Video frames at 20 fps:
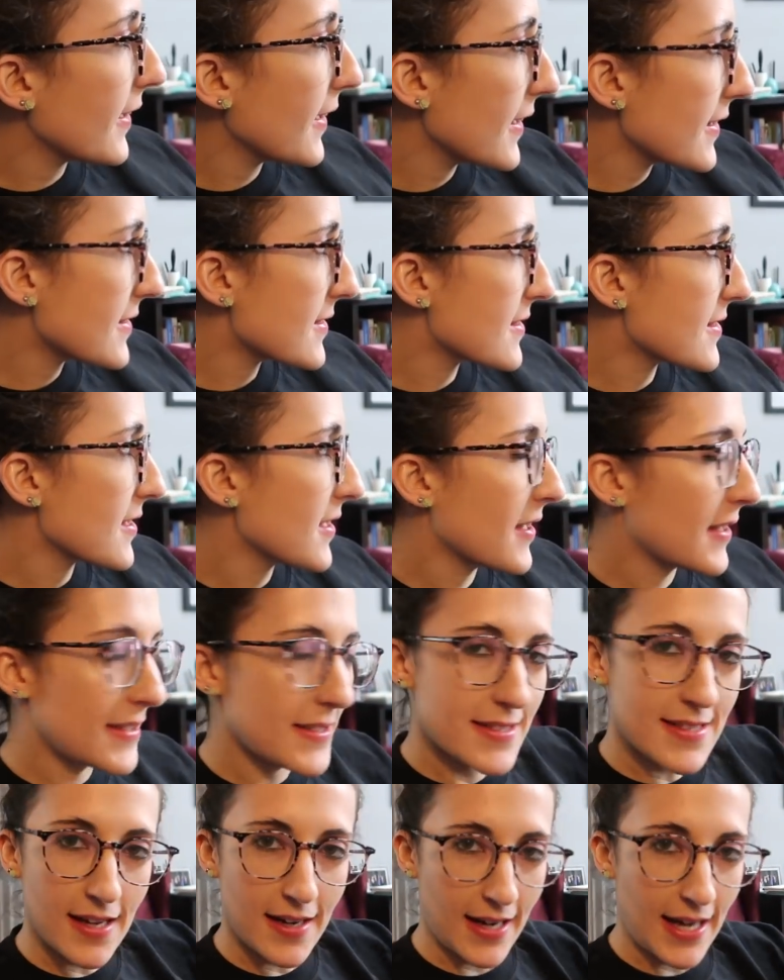it's
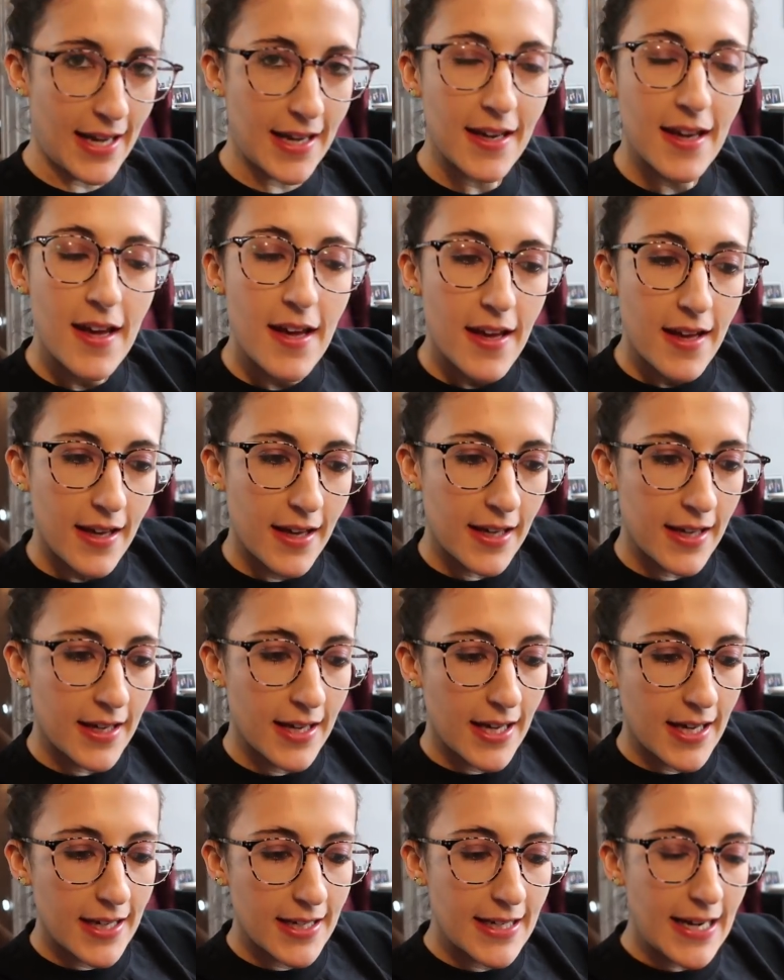Sunday
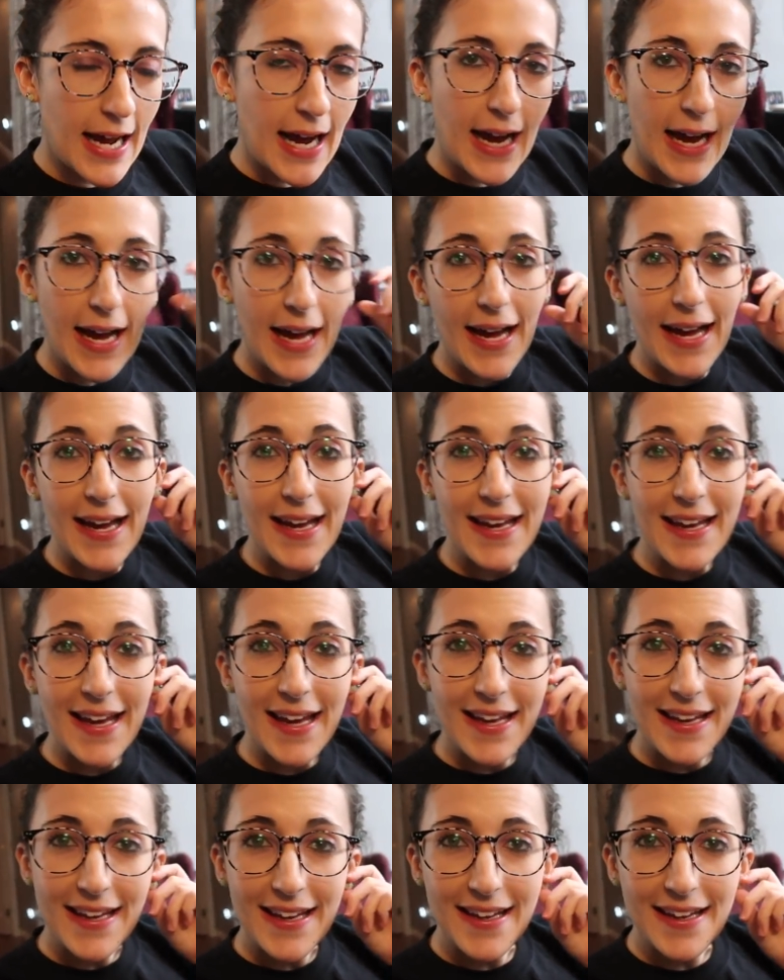and
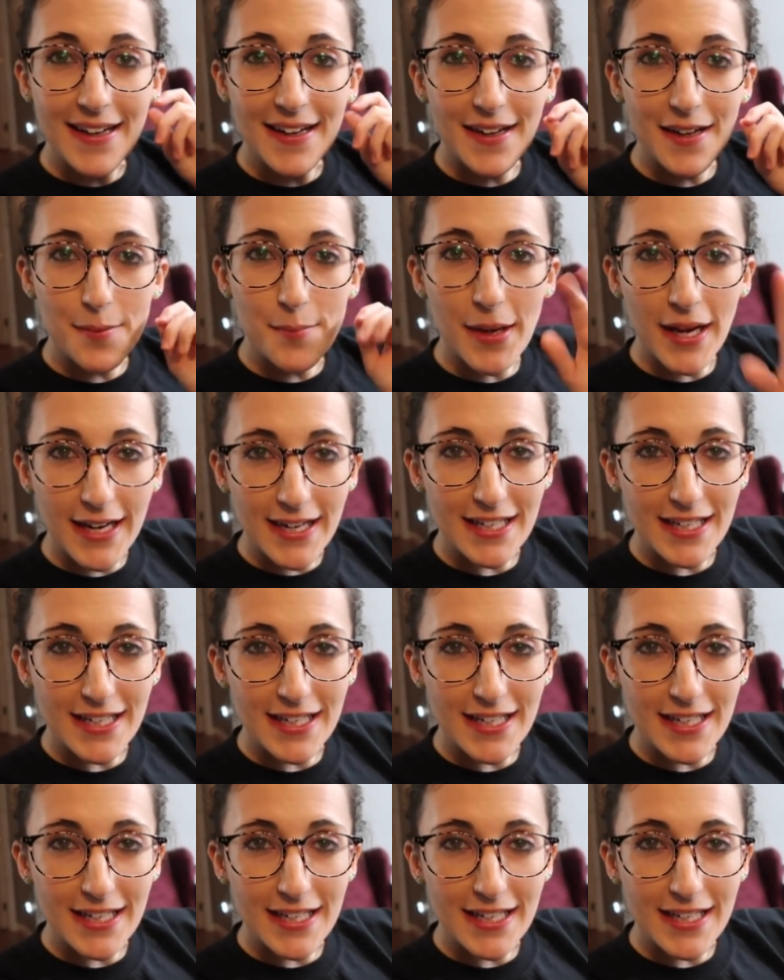I am